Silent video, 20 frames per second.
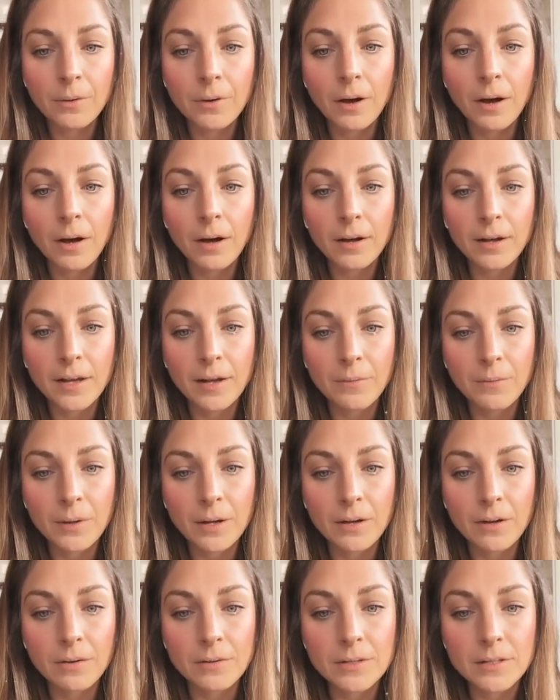Can we
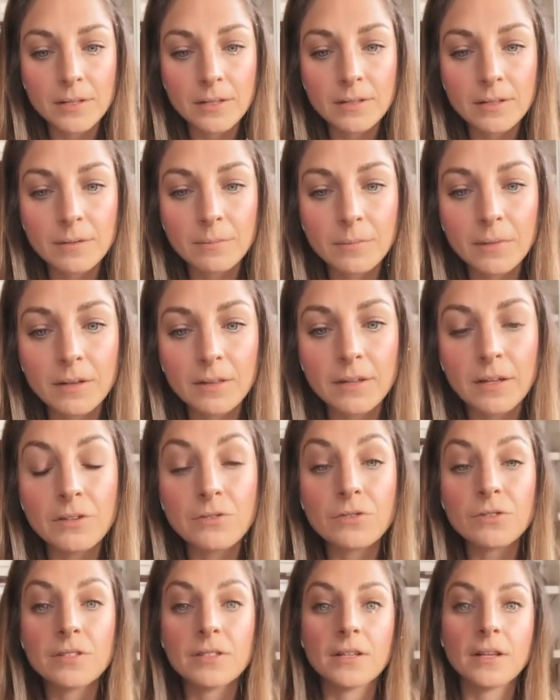go see some
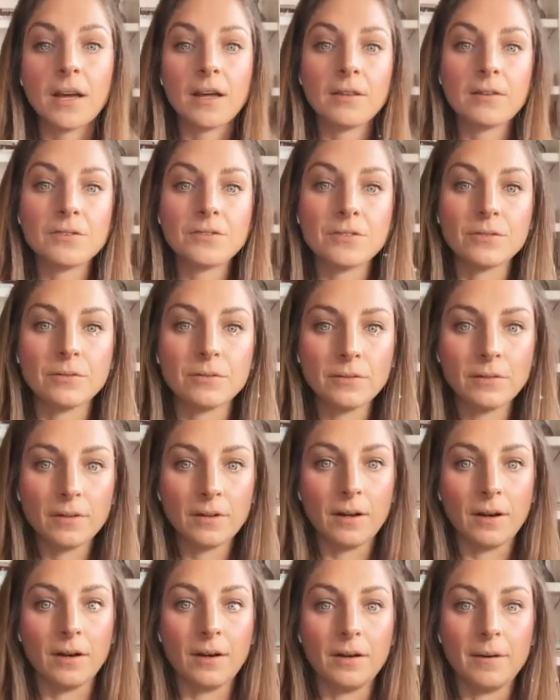cathedrals together soon?
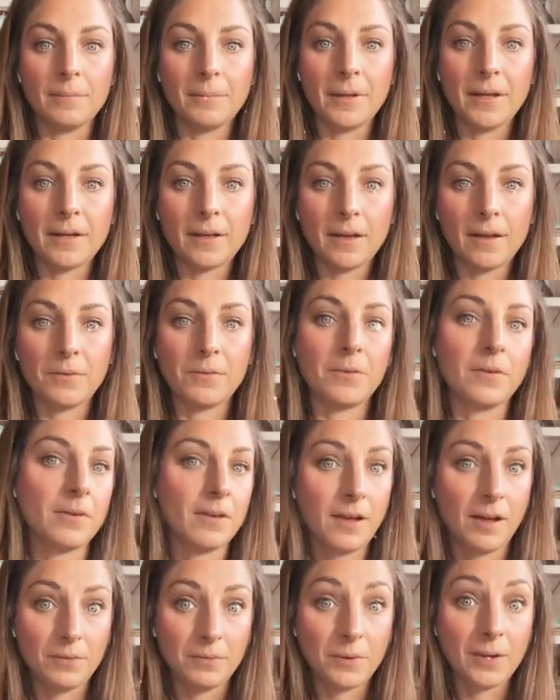Can
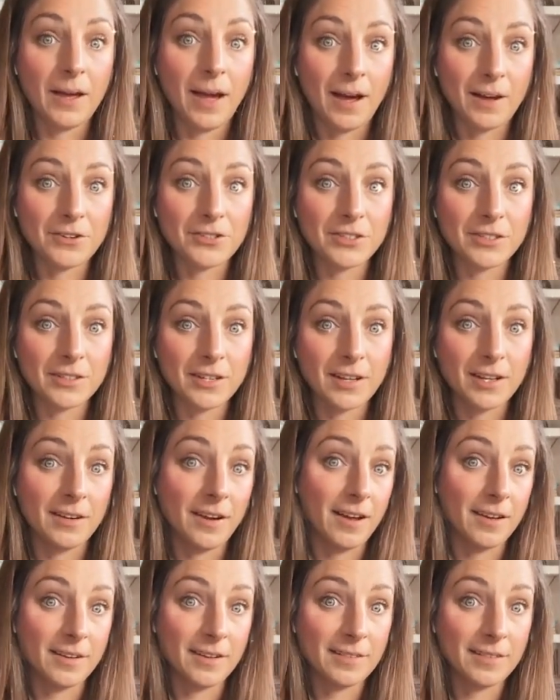
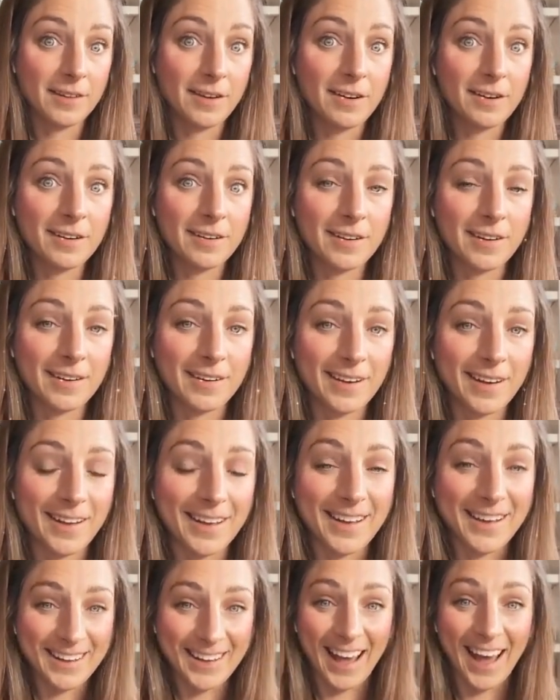I get there? Could I?
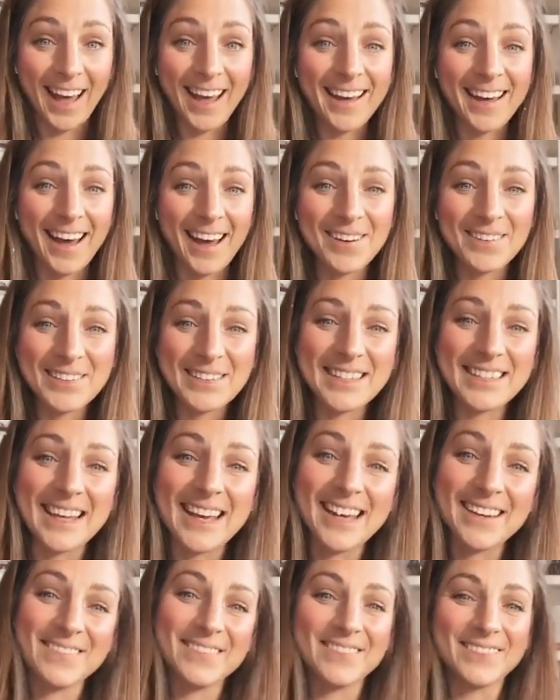Yeah, I would
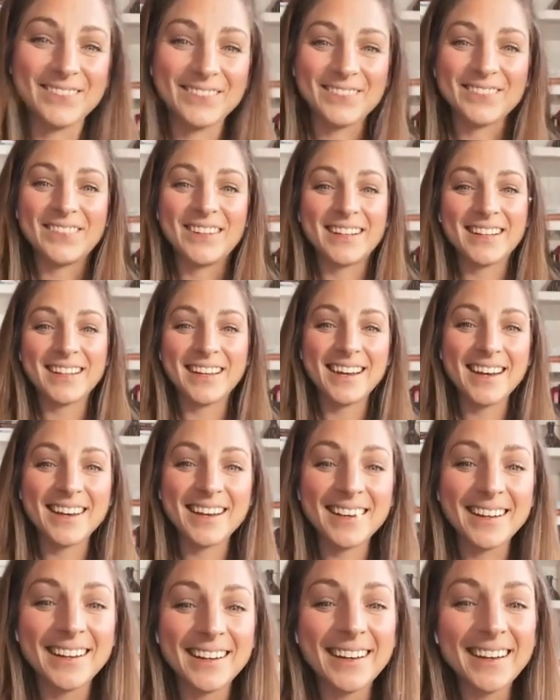say, fuck
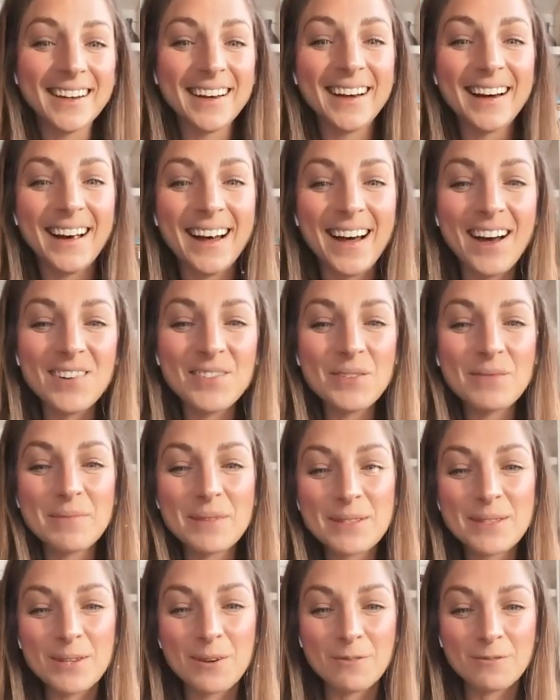yeah, that would
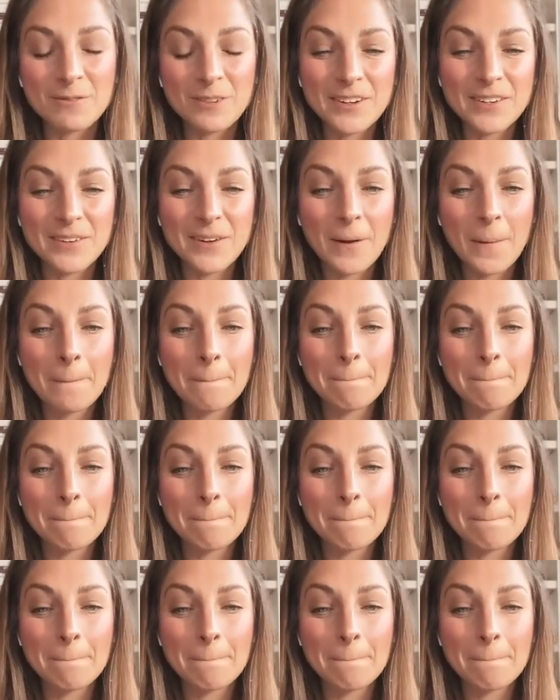be so fun.